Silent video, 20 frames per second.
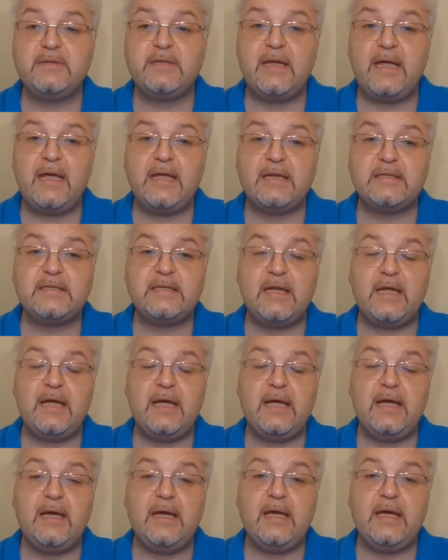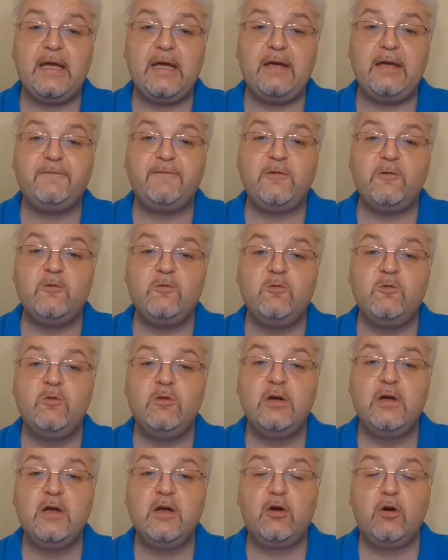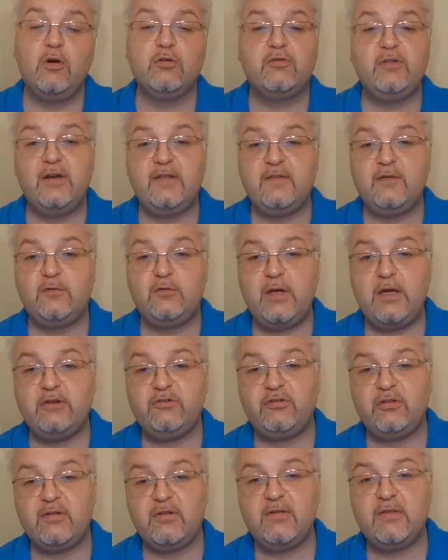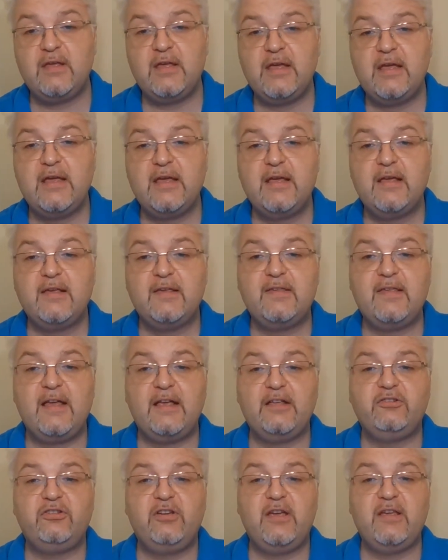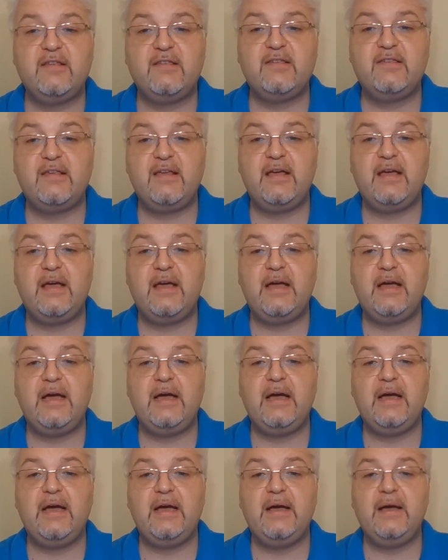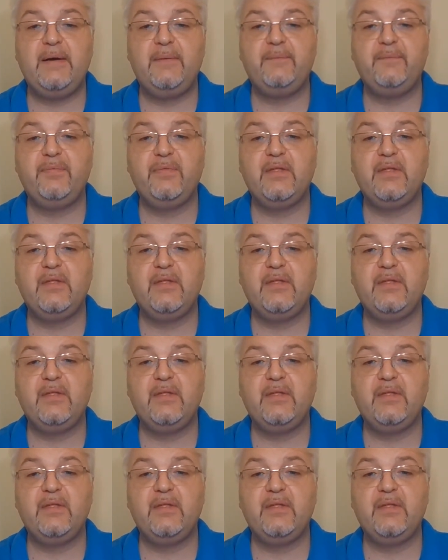at a few concrete situations, such as the